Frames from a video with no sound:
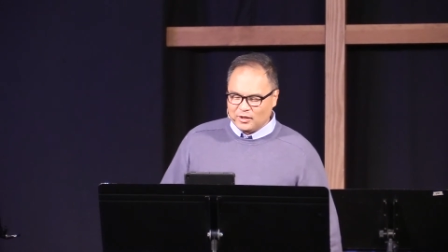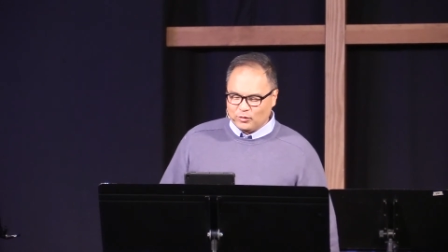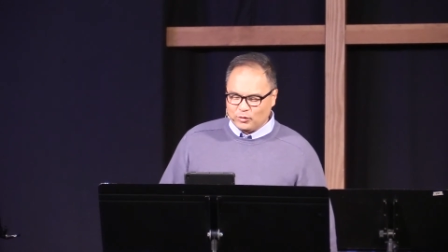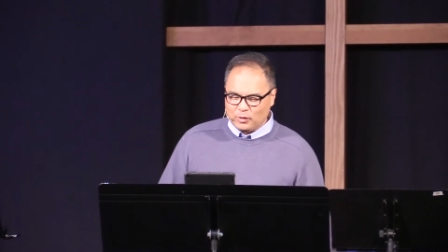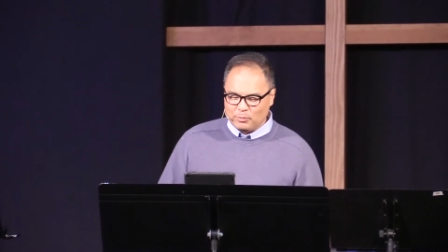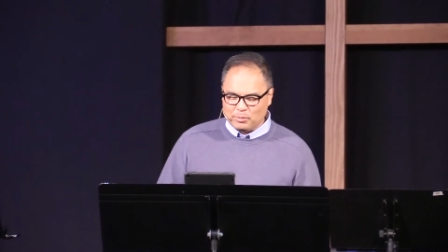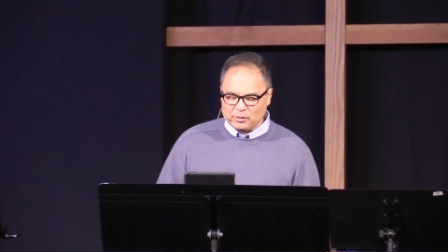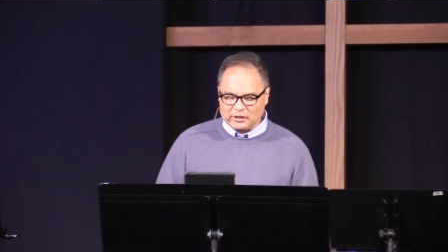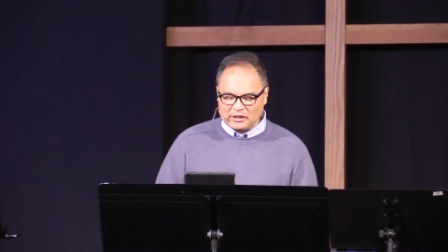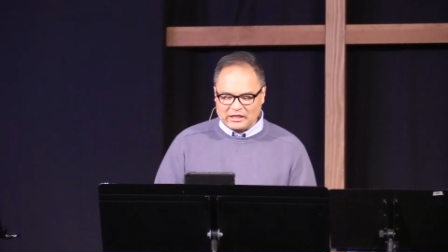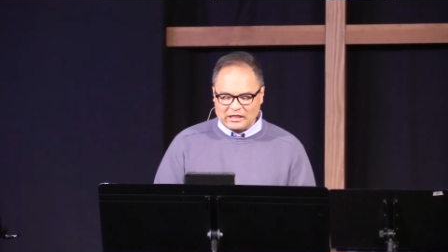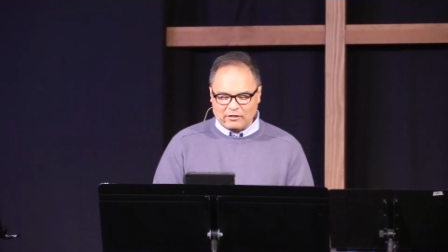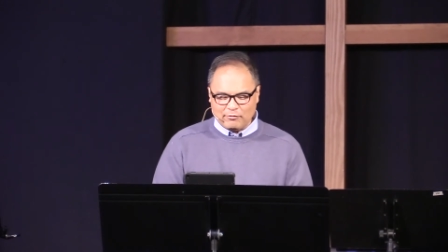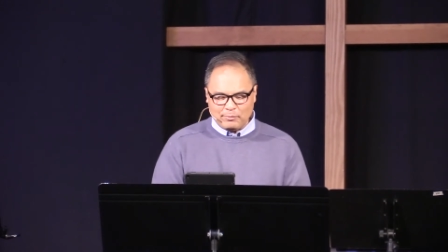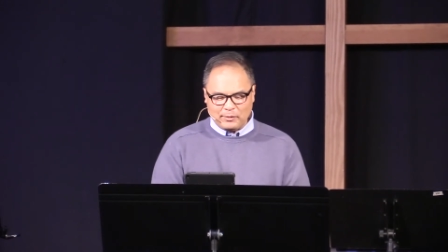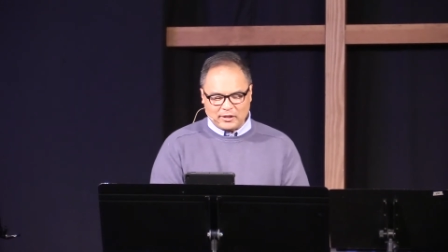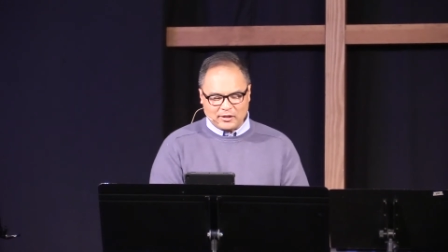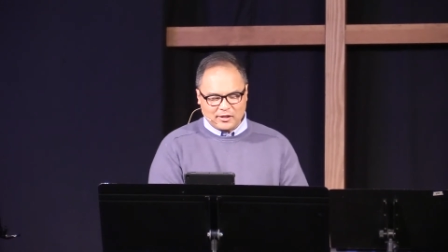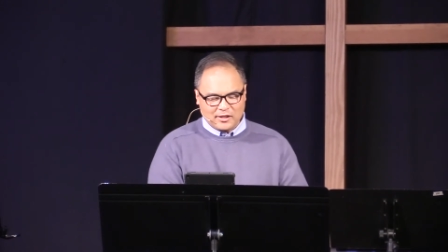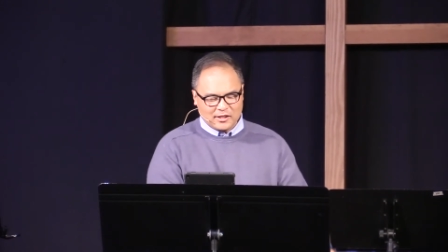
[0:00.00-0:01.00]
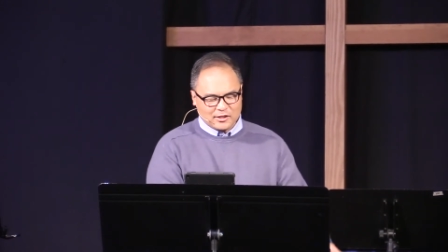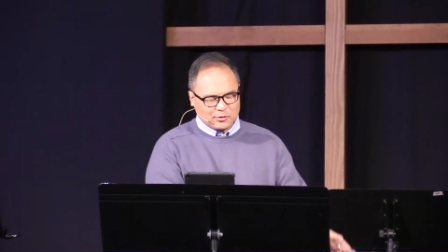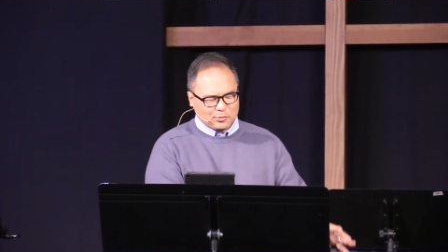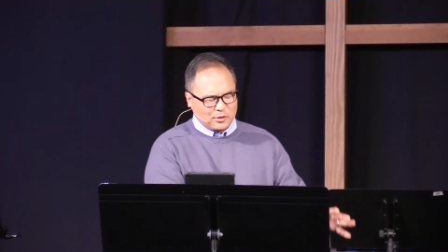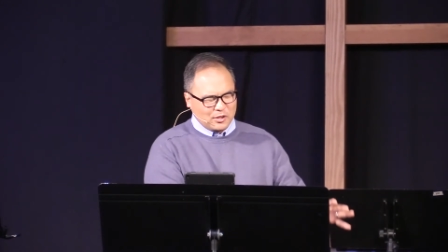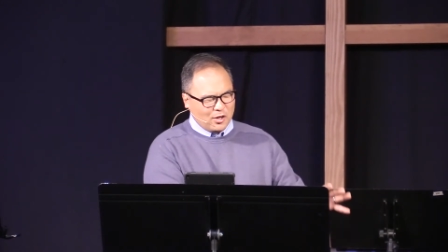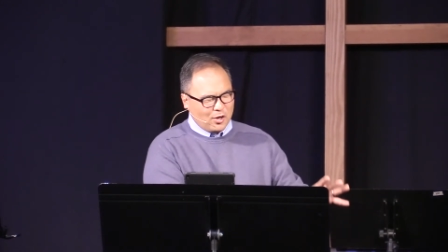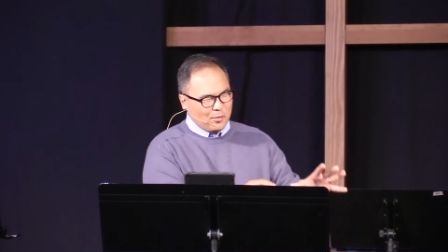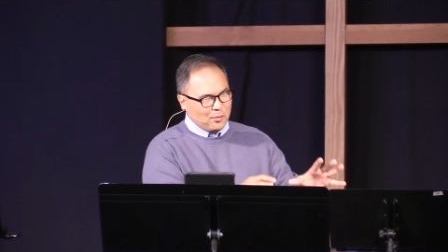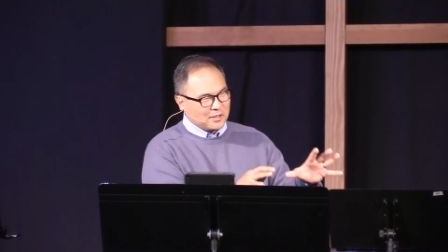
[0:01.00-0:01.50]
We believe because
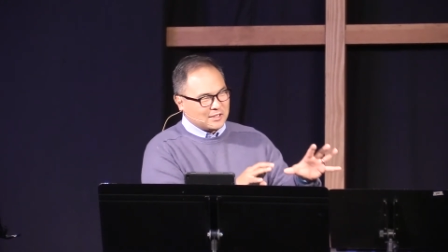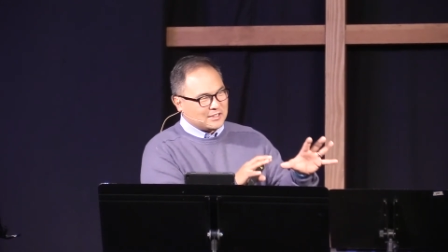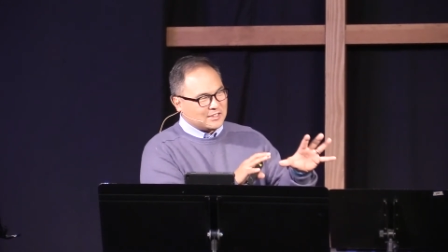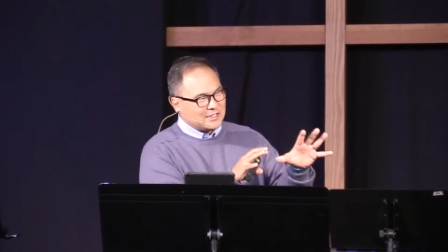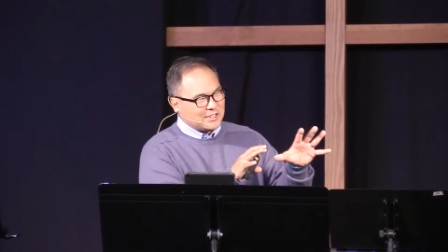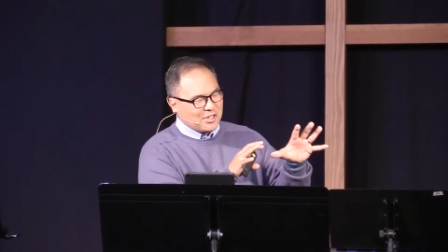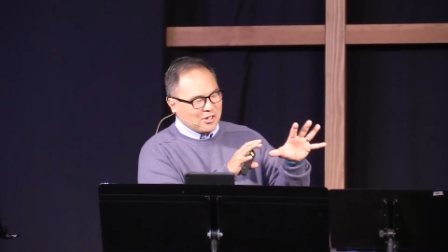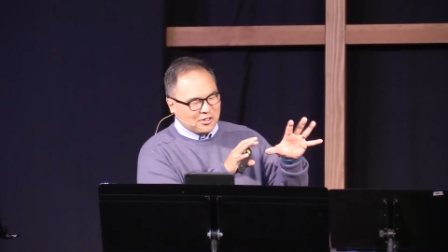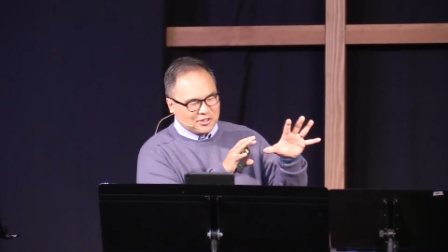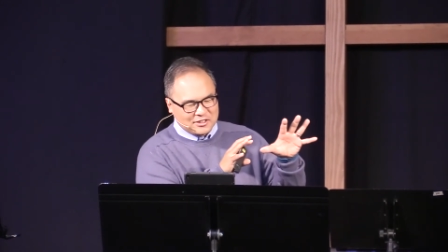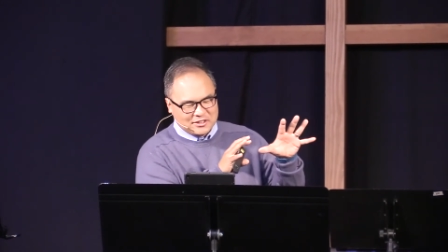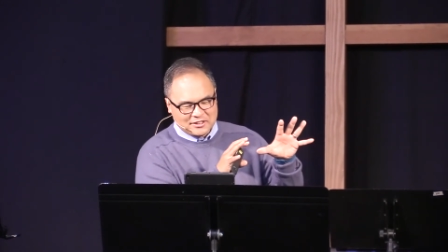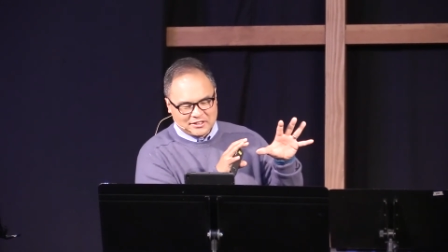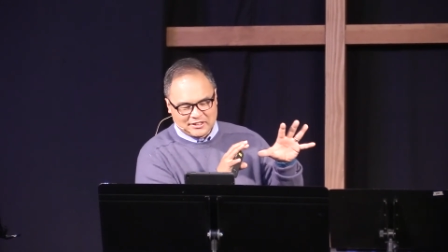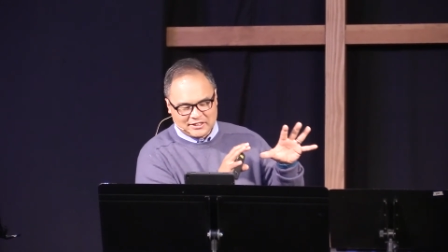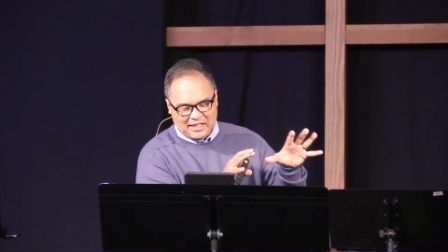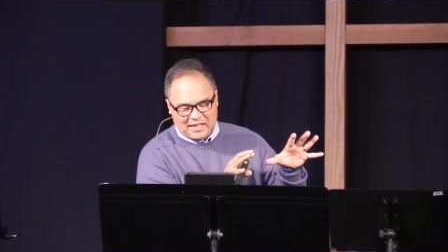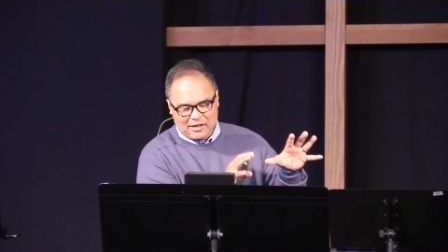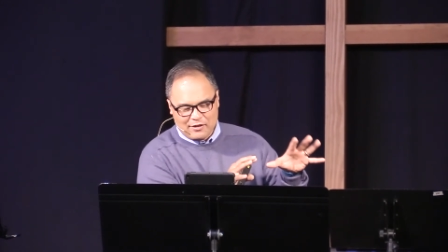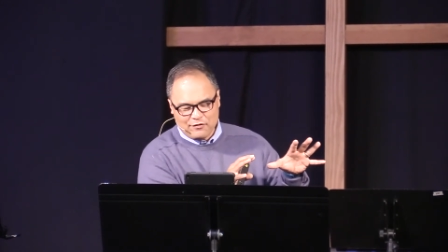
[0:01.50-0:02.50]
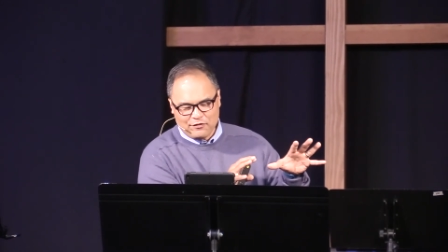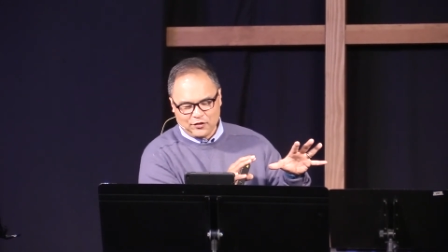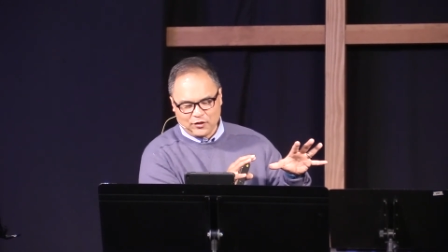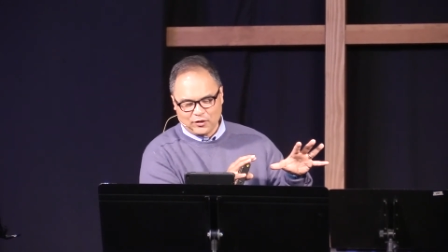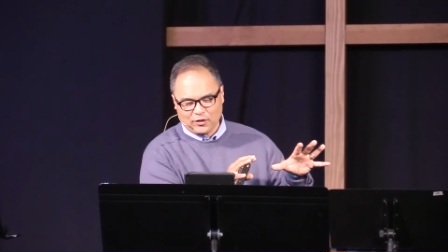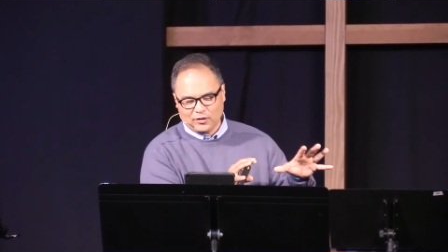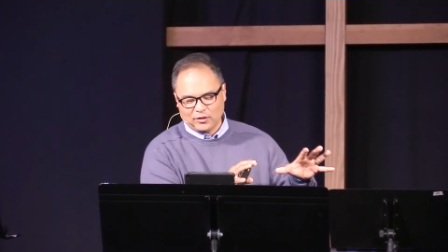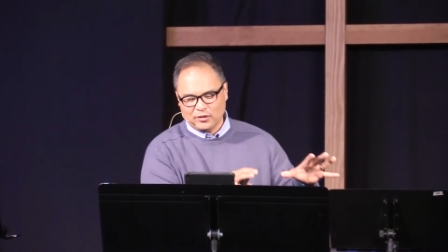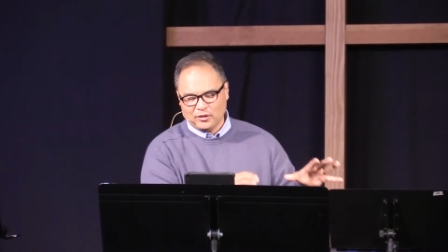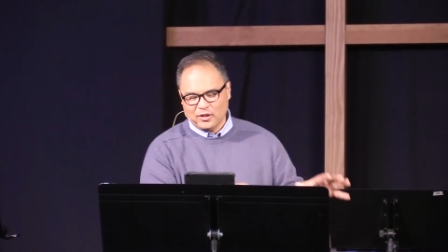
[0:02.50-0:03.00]
we always see our
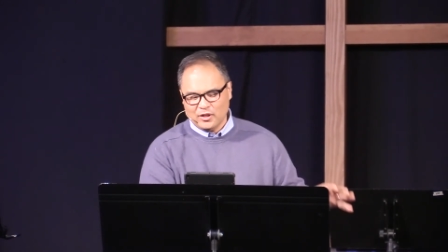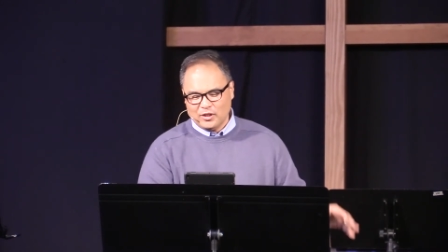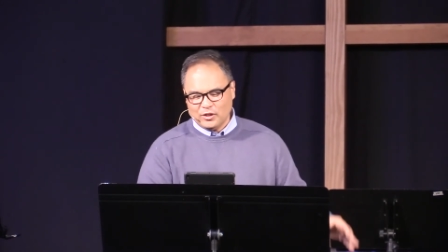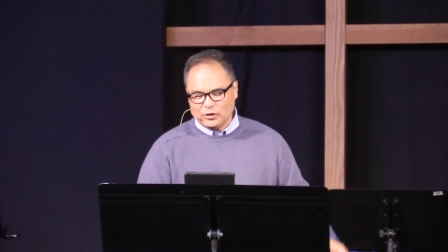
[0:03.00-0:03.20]
Savior